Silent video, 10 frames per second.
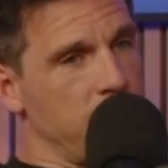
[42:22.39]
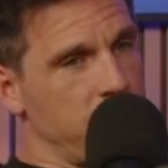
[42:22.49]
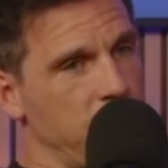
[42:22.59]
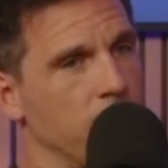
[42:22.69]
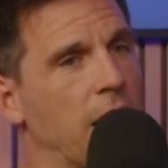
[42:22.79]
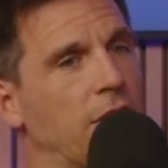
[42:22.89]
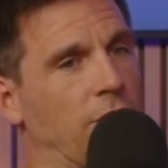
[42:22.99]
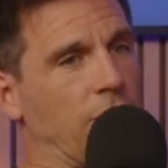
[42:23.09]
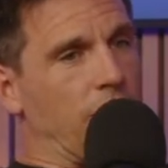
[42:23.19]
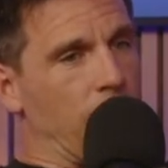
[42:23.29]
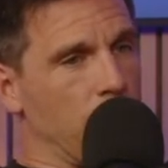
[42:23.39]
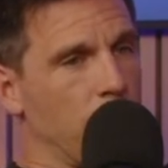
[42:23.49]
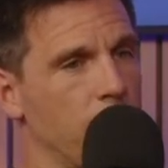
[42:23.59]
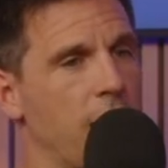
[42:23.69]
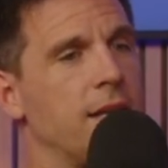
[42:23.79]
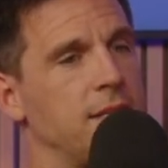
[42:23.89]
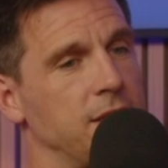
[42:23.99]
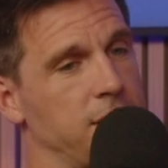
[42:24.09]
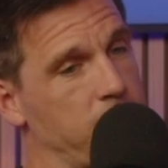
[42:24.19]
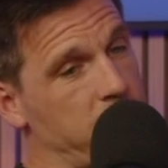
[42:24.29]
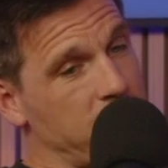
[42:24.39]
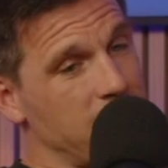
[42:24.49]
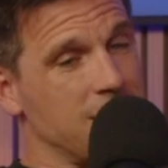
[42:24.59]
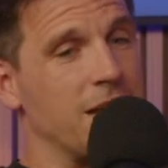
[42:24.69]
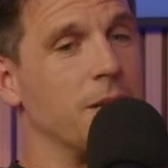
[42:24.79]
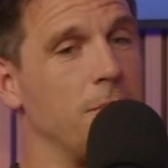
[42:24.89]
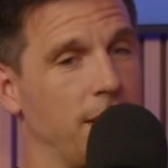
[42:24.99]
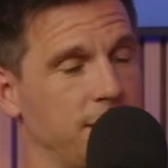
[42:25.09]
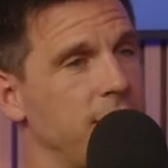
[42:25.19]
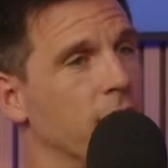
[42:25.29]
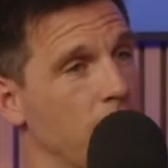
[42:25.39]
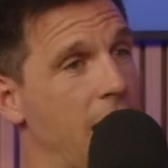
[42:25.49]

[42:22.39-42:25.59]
consideration to creating some sustainability